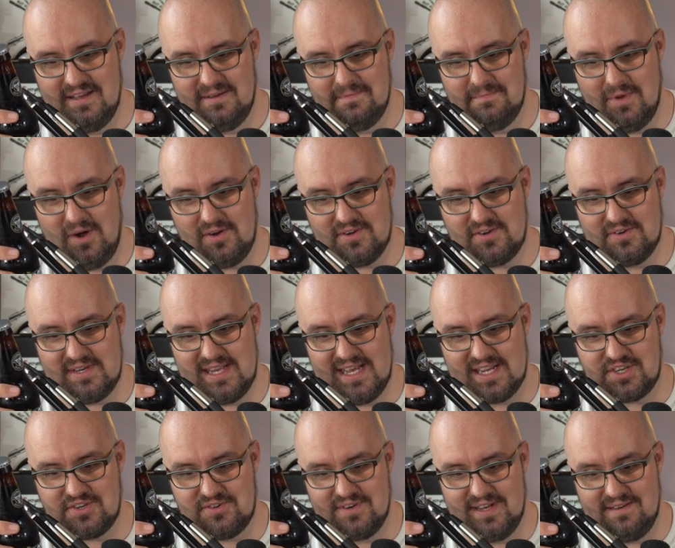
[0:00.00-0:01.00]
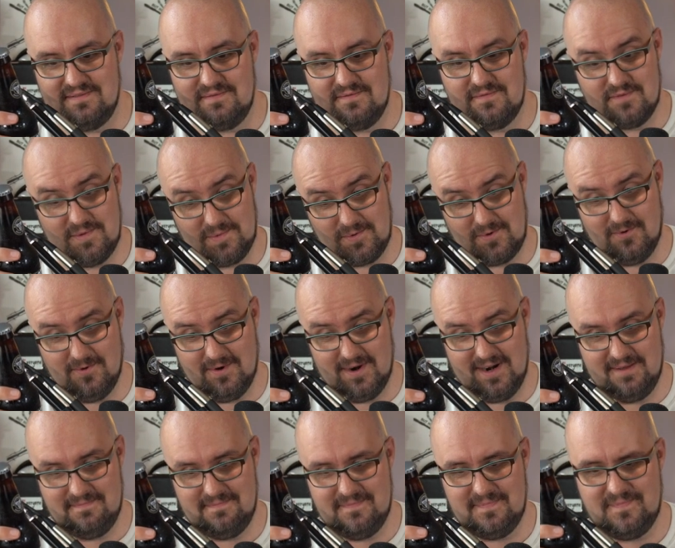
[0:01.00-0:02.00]
maltodextrin from
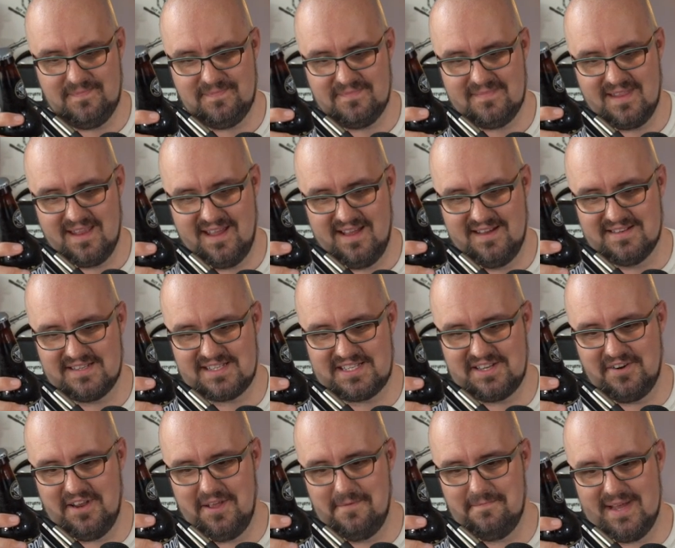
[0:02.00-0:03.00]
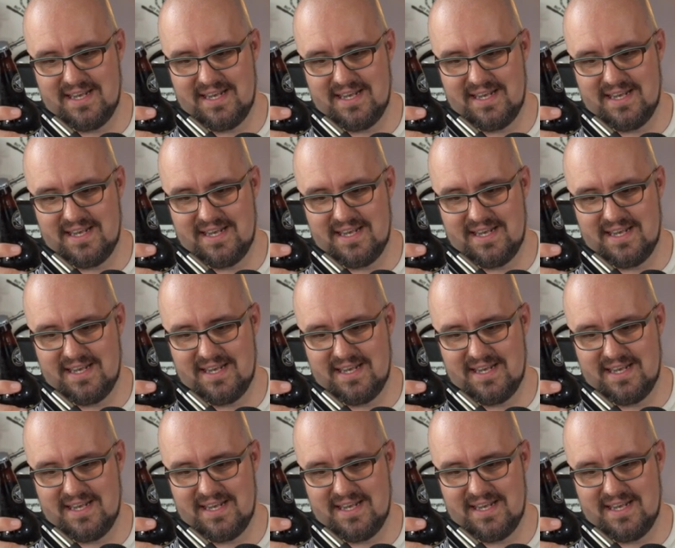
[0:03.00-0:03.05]
corn, sodium